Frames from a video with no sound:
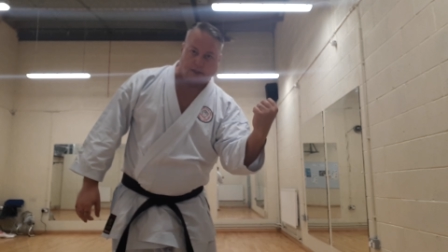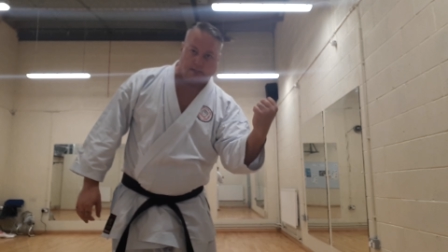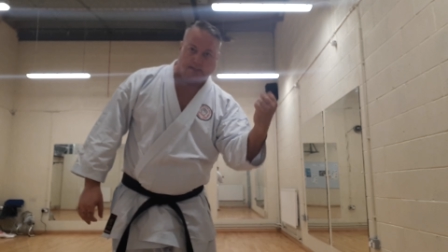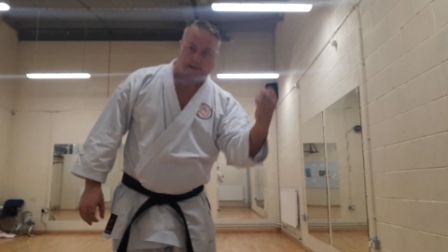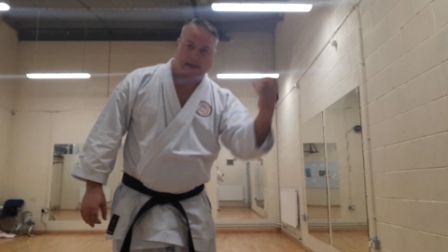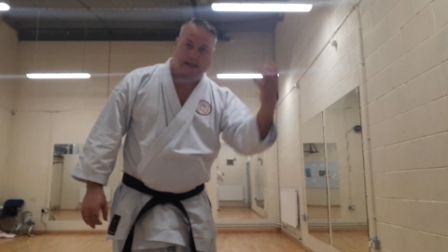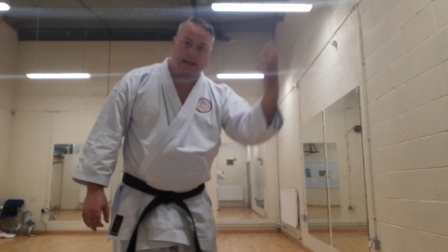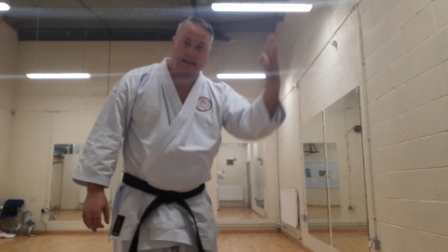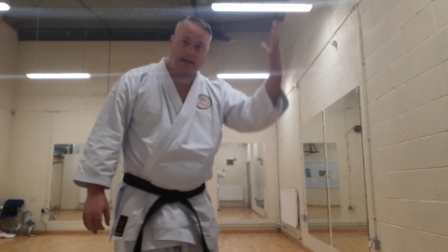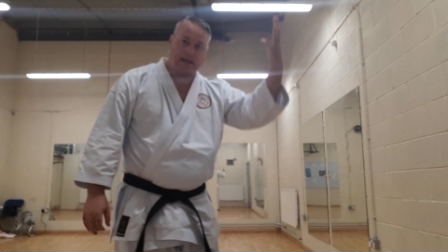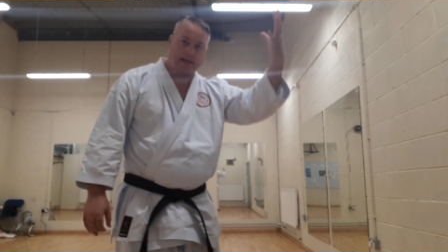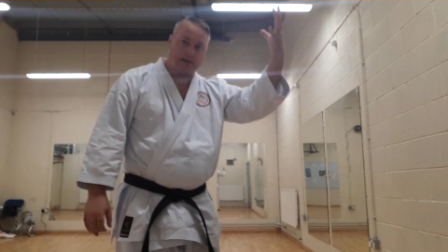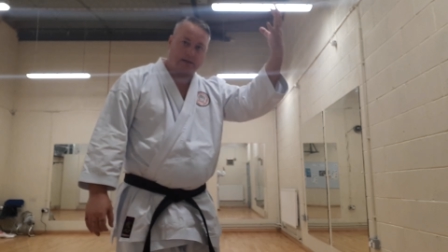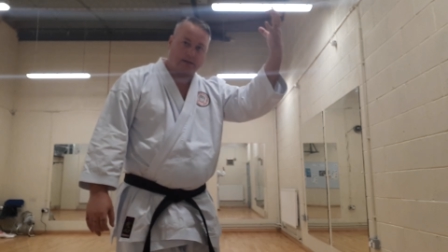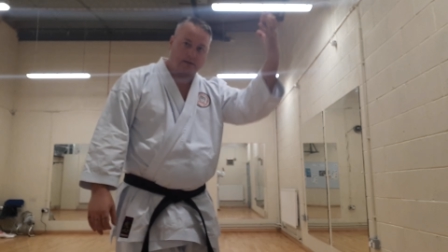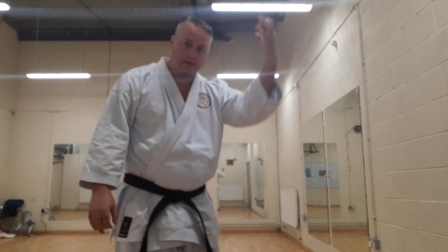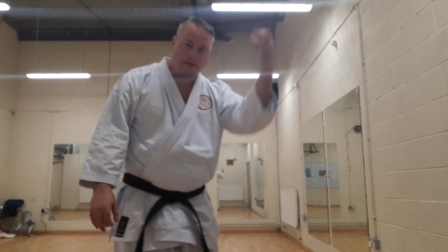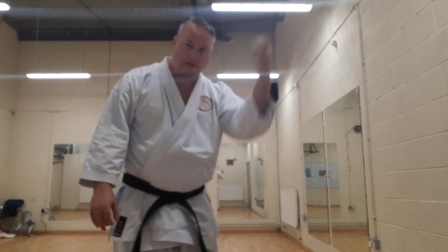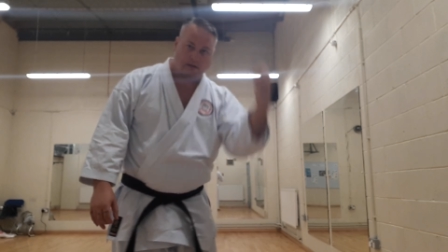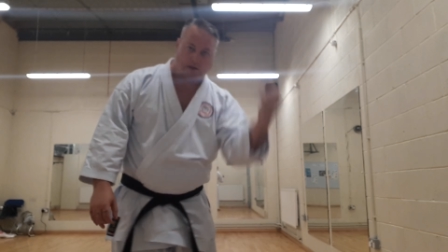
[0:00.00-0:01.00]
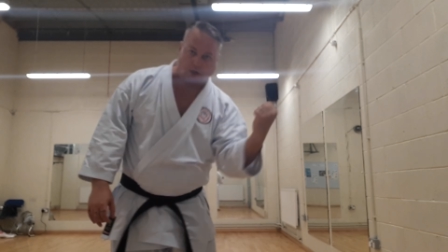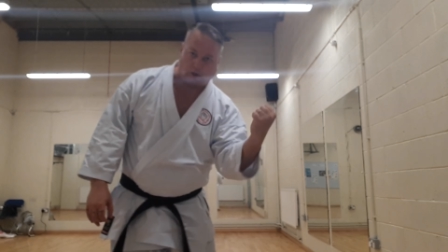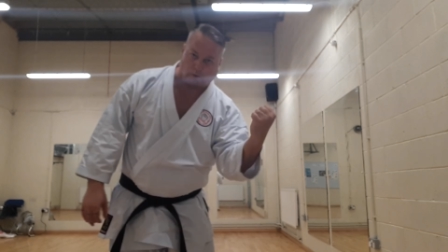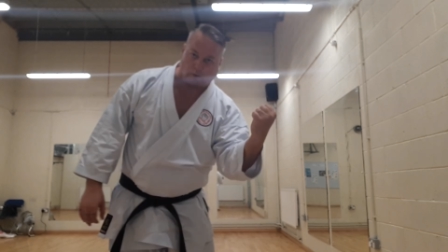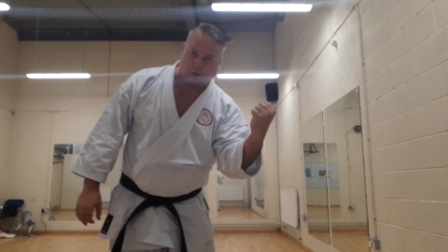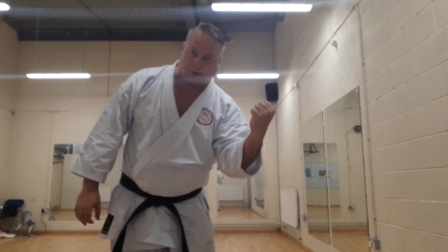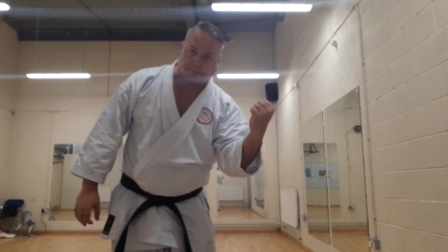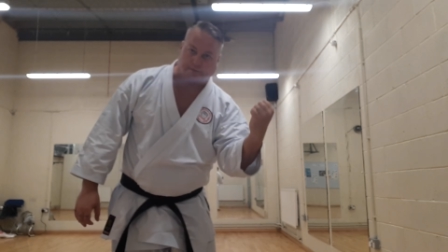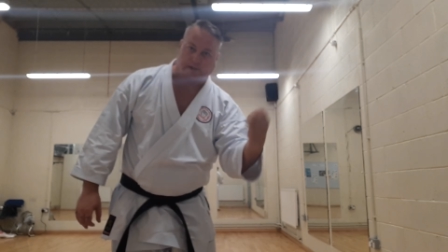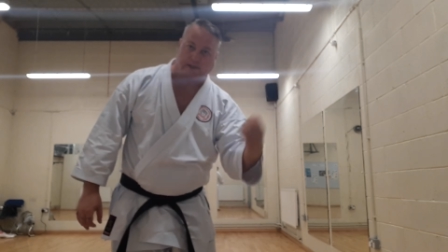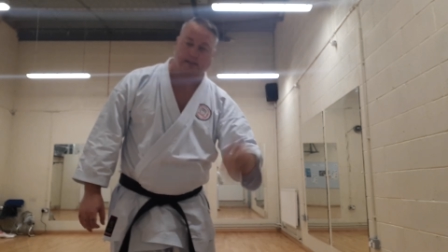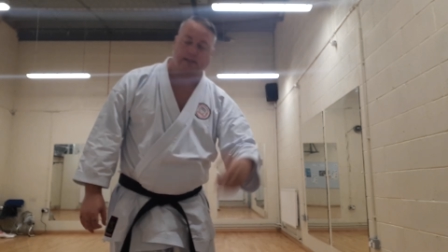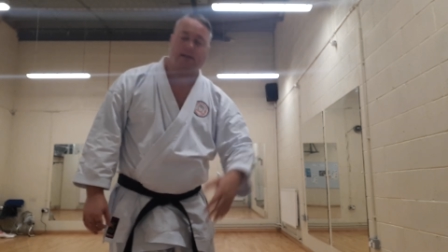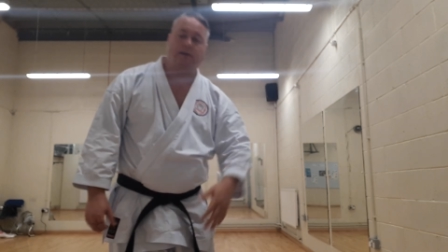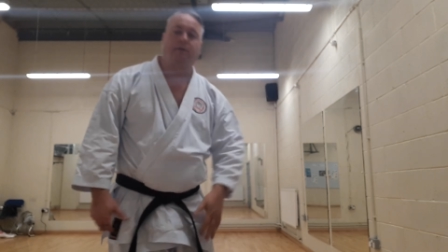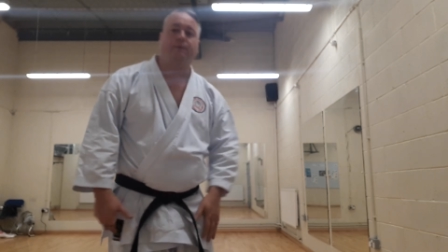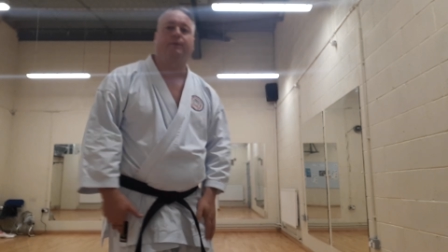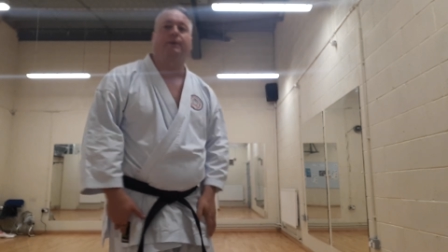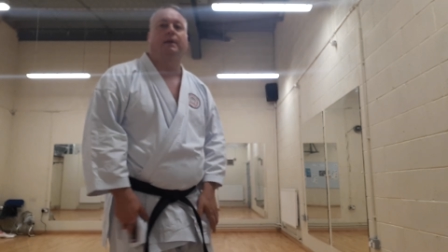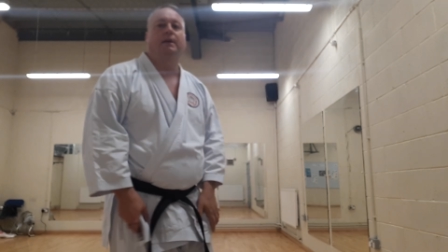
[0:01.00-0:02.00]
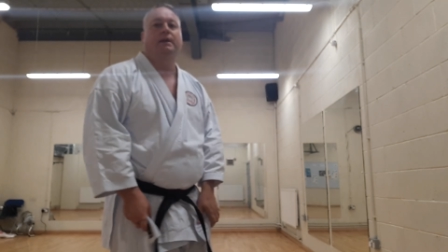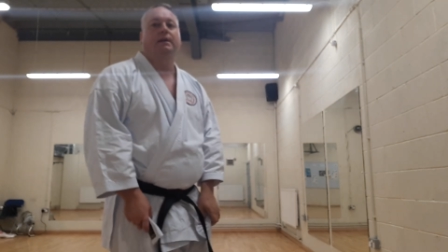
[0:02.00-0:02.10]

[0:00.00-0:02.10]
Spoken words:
taking hold of yourself.